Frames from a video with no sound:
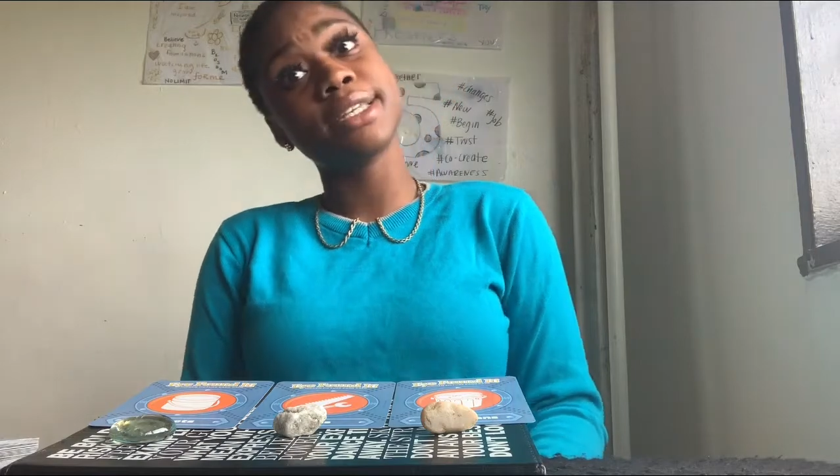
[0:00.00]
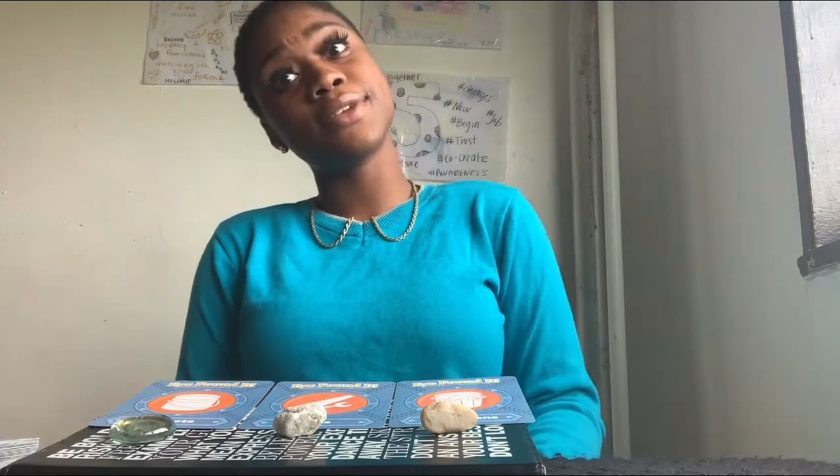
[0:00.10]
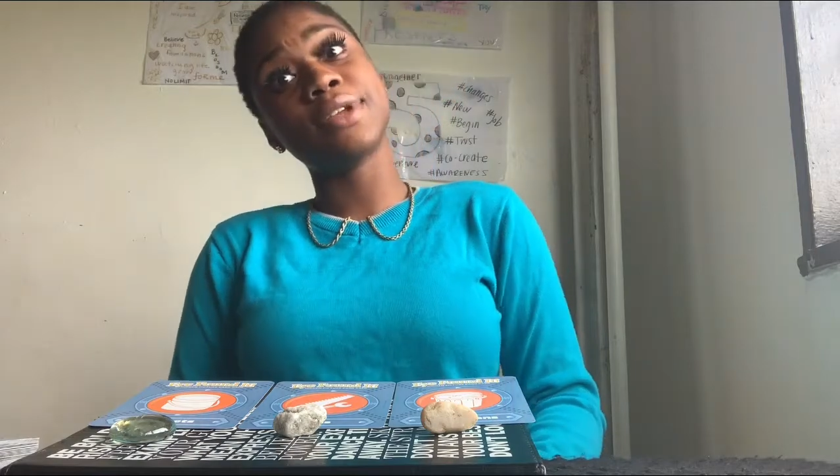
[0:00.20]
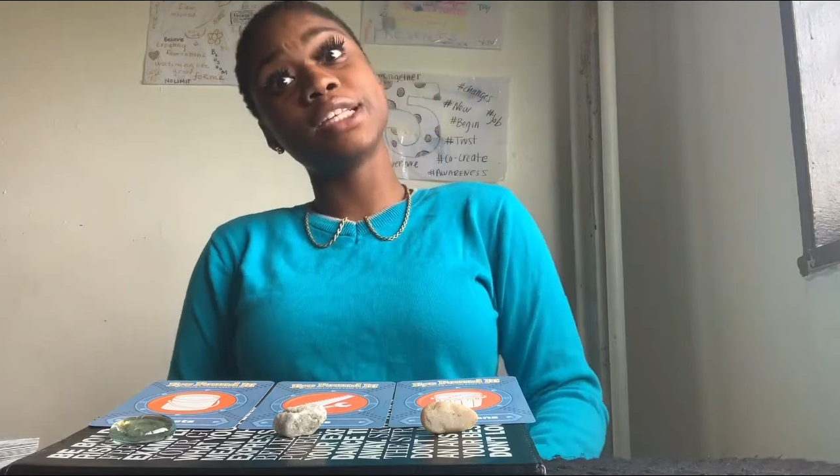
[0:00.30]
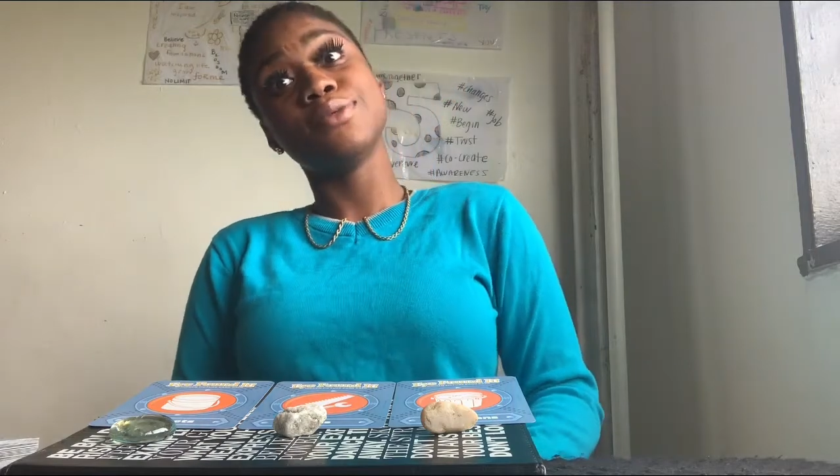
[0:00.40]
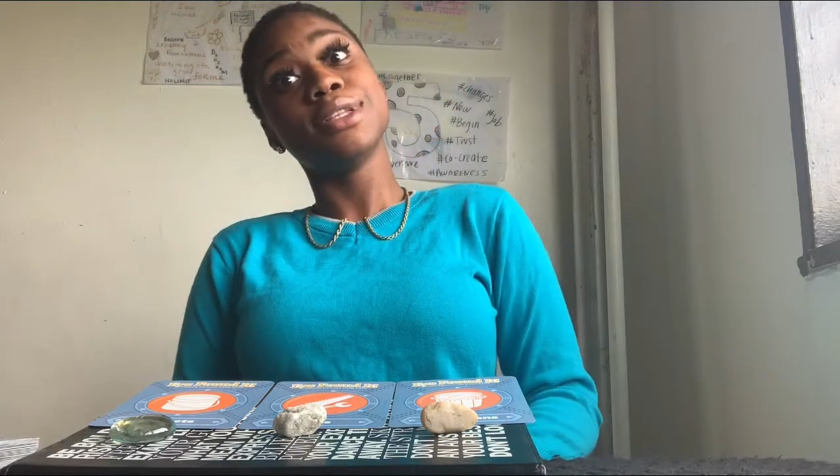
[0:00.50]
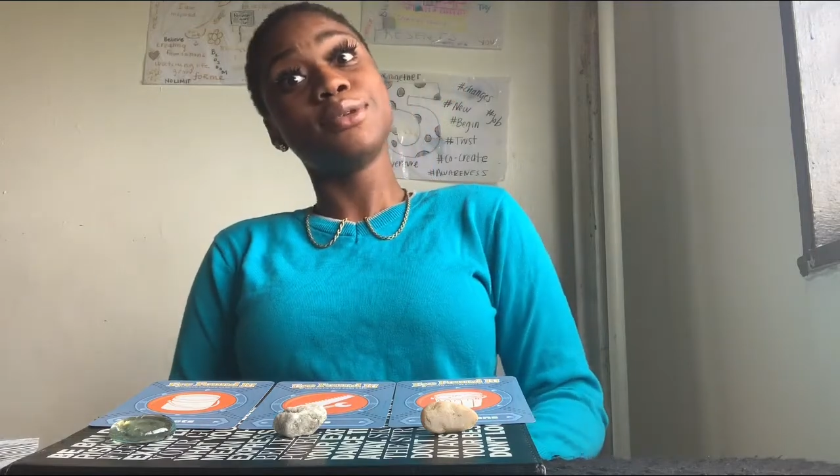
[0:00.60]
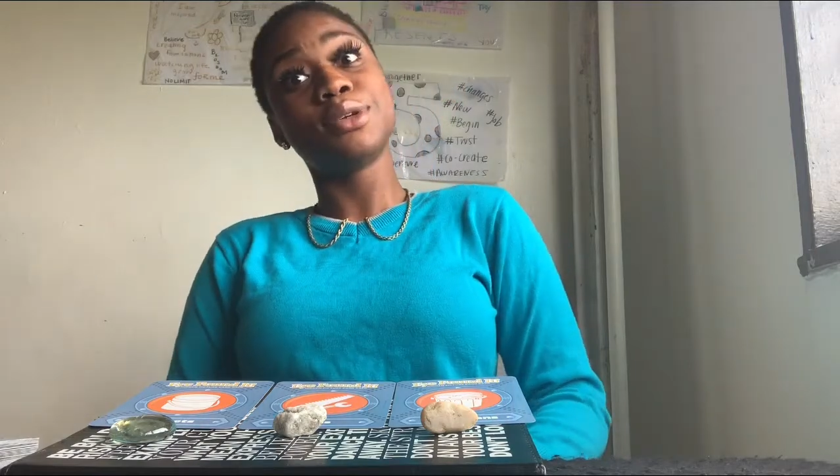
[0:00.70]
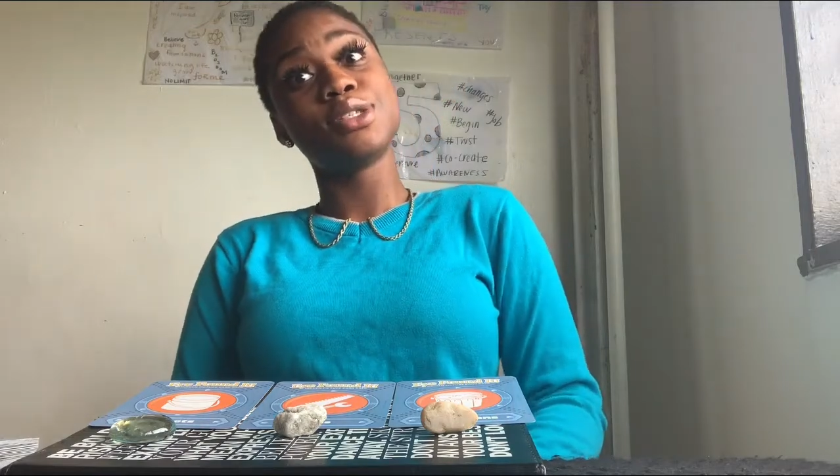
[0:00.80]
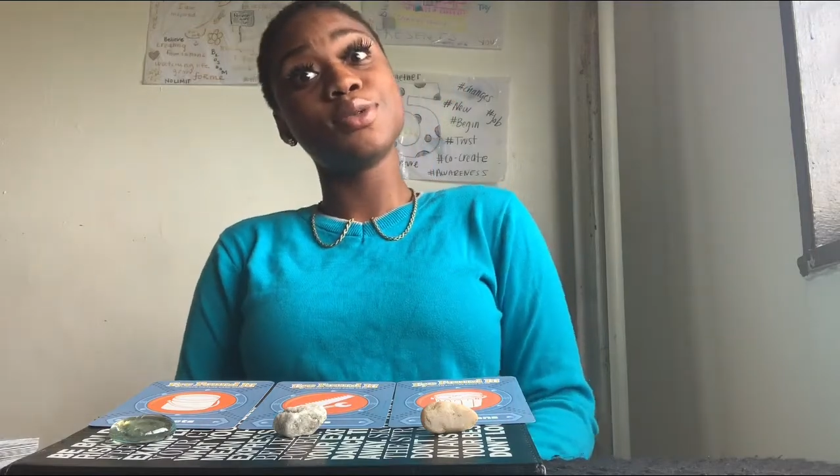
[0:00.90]
if that's really
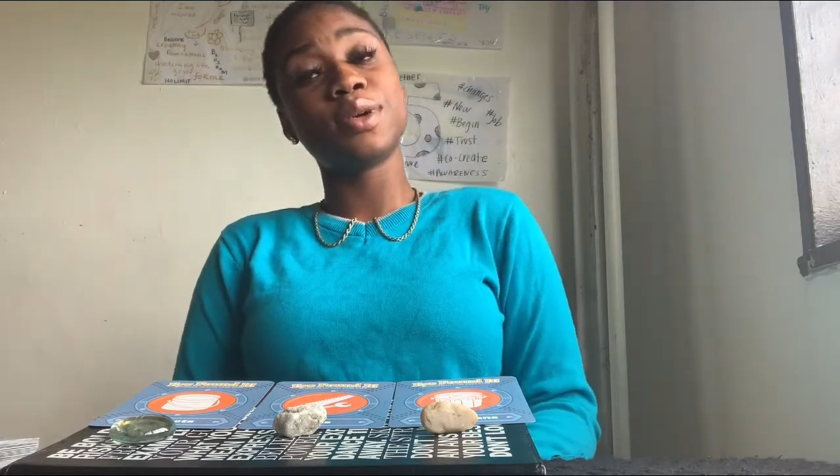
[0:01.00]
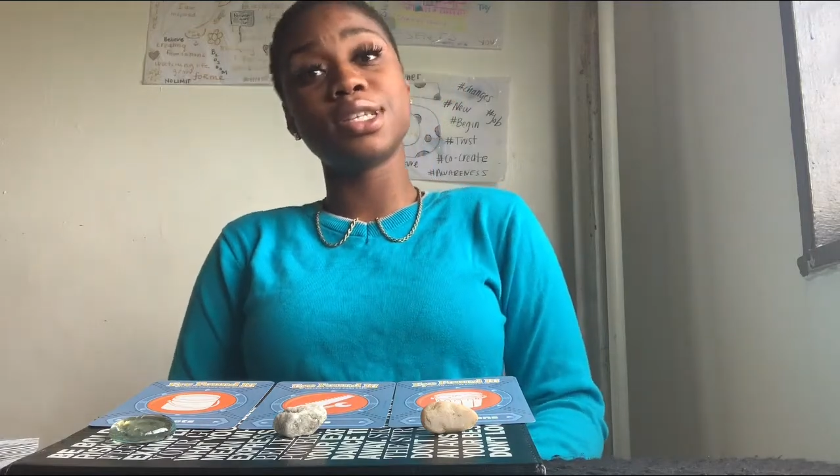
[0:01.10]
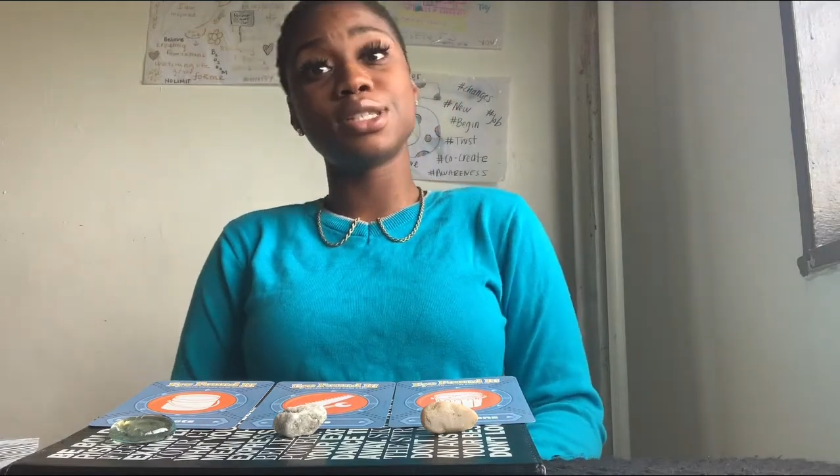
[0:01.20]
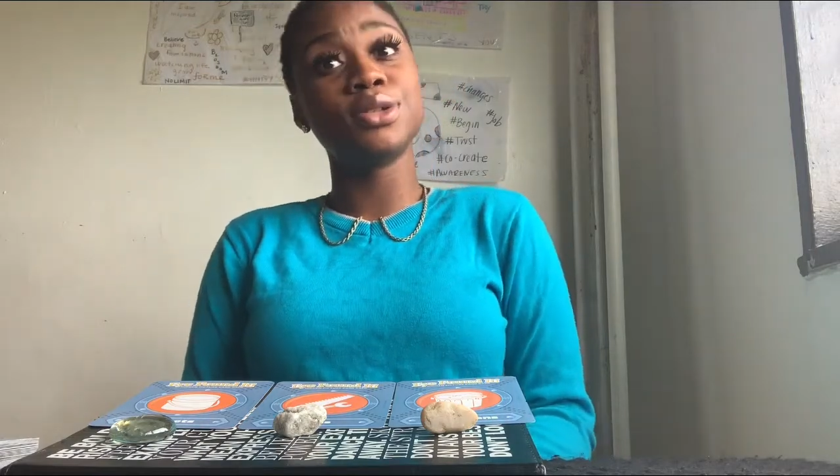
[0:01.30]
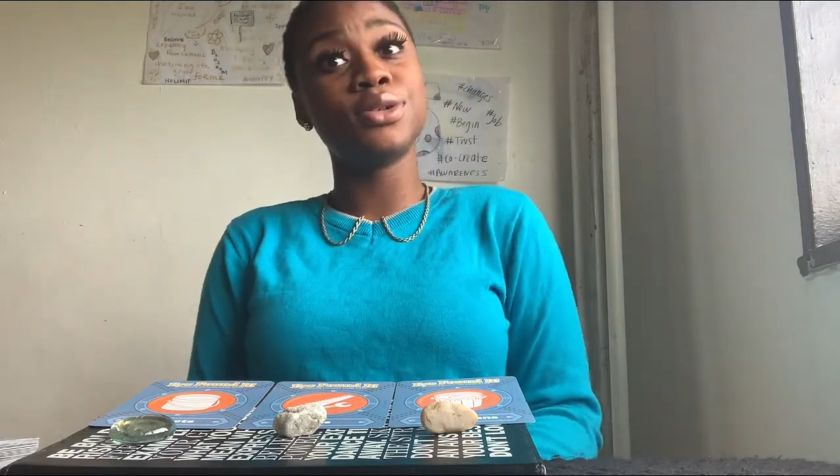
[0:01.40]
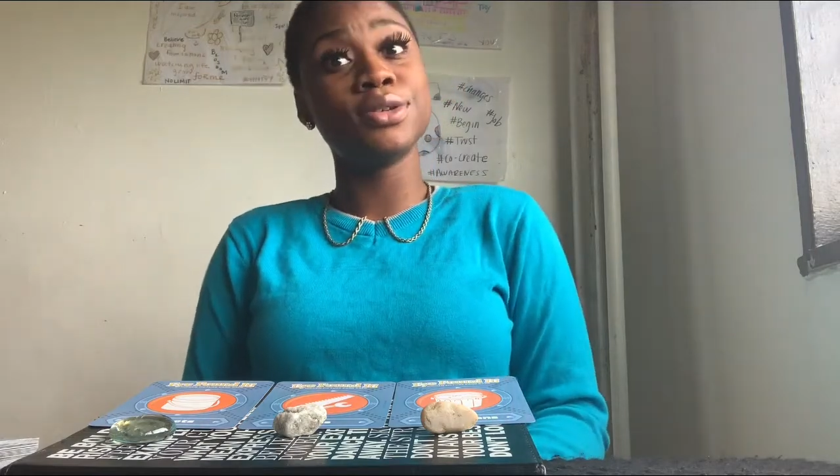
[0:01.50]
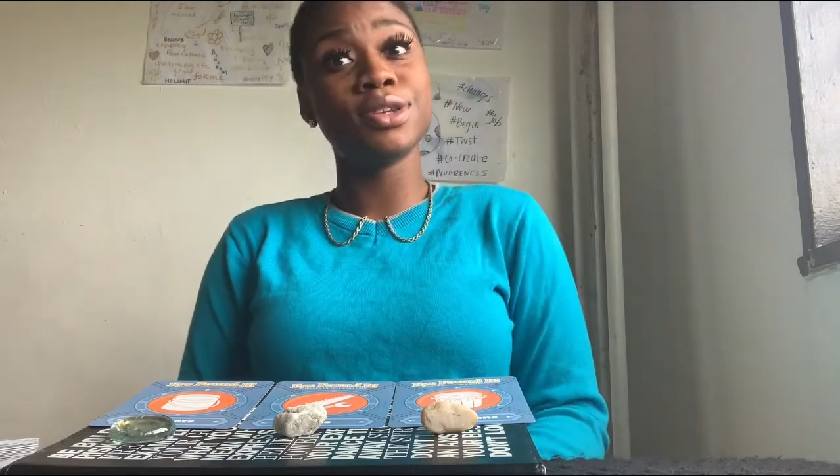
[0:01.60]
what you want to do.